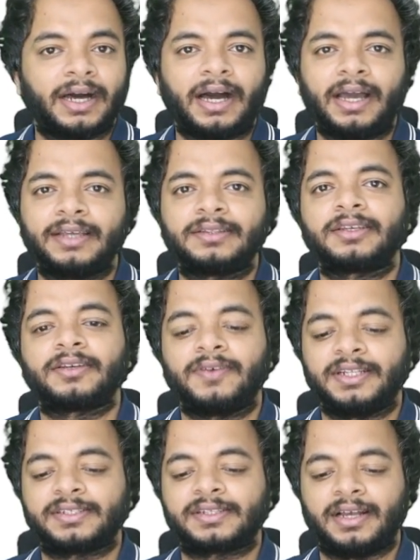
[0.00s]
the ith
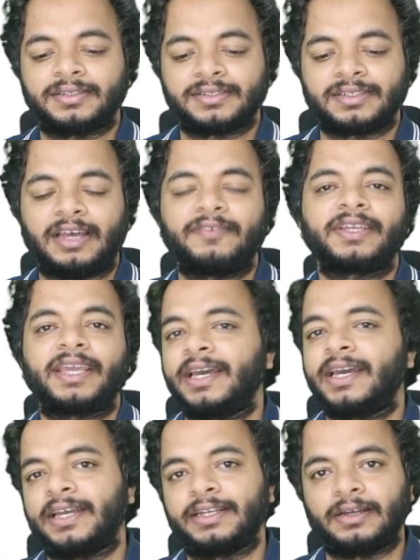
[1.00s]
equivalence class is having
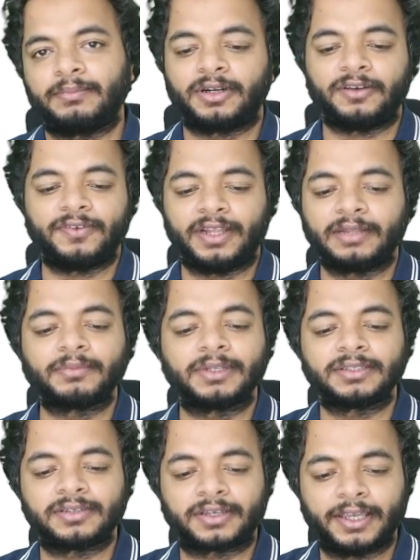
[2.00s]
ai number of
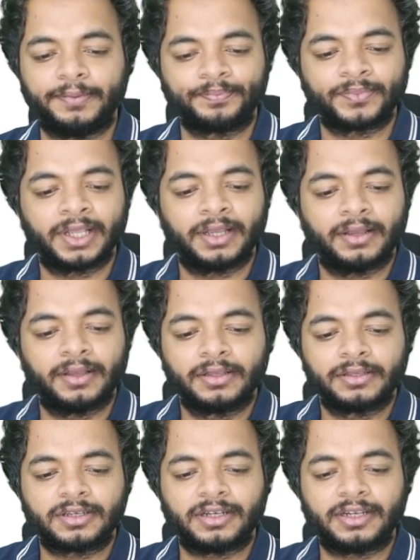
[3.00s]
elements, okay?
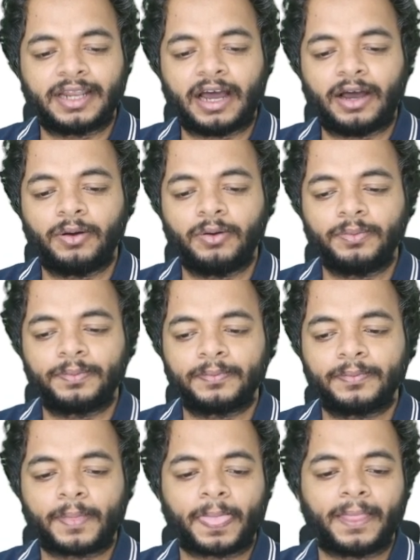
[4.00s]
So now
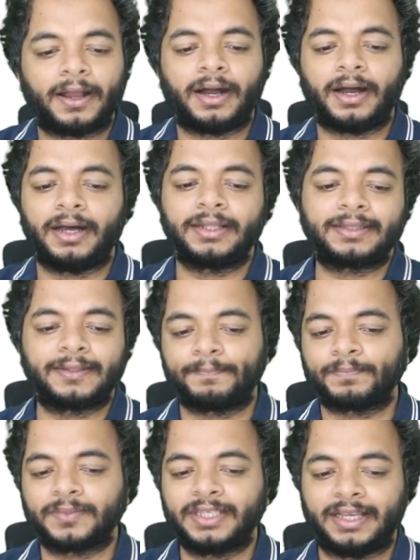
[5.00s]

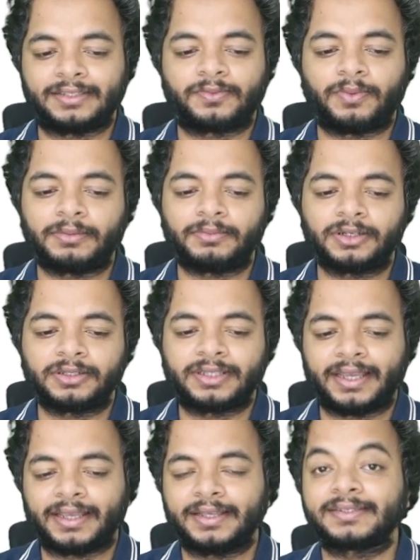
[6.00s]
yes, one more
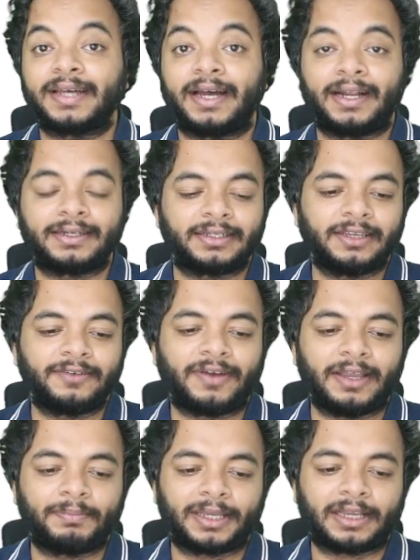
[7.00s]
thing is that if
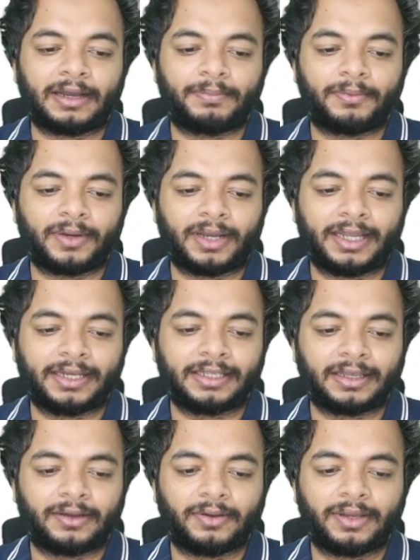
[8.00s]
I pick up
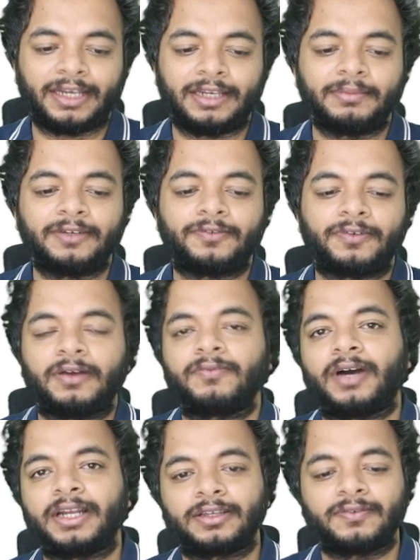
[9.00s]
an element from
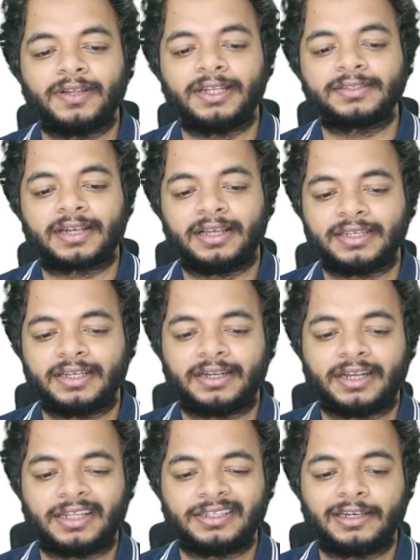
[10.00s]
one equivalence class
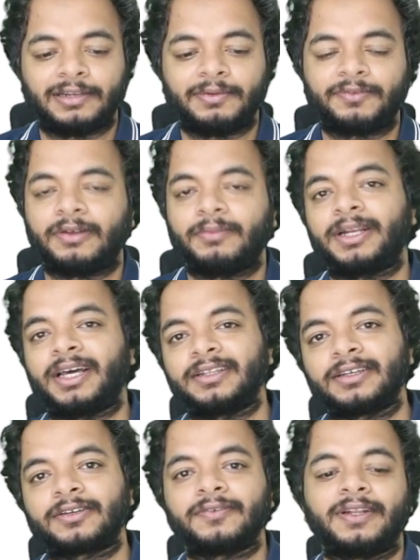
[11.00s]
and another element from
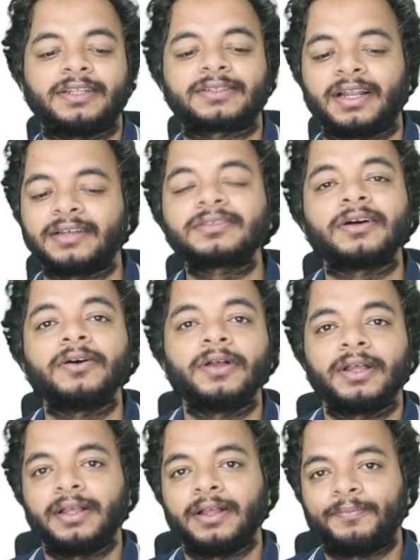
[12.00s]
another equivalence class, so
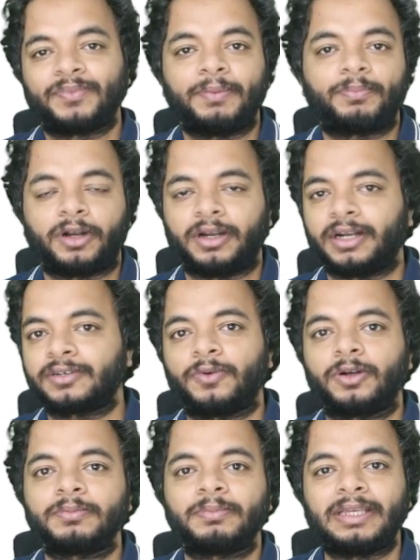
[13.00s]
the product
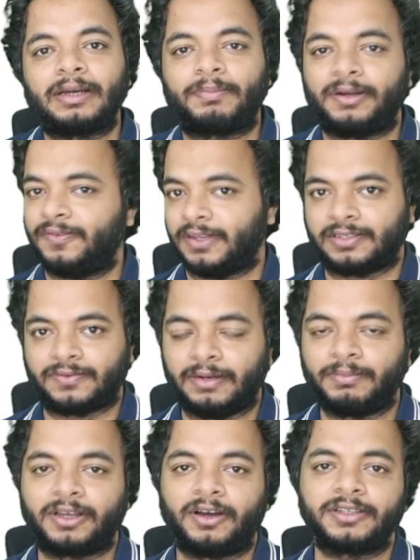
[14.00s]
won't be a perfect
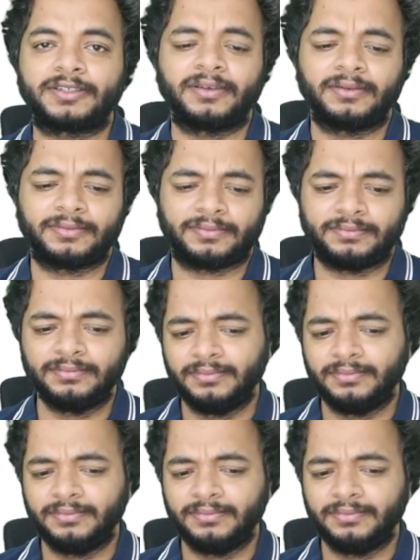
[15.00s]
square, because